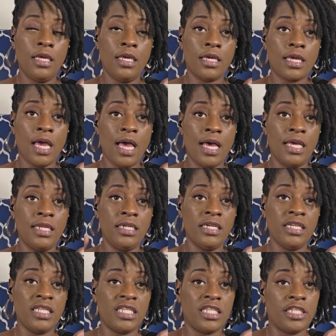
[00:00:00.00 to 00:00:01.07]
it kind
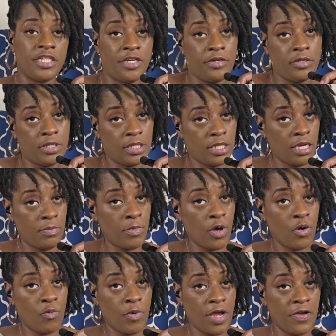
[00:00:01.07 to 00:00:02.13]
of steers them
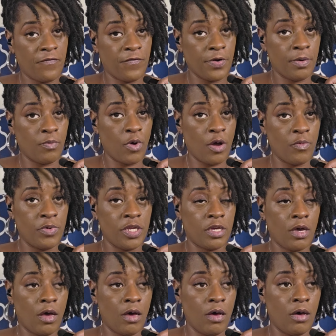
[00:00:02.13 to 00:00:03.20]
away from what we
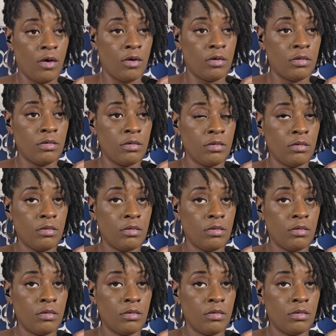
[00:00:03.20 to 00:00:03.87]
call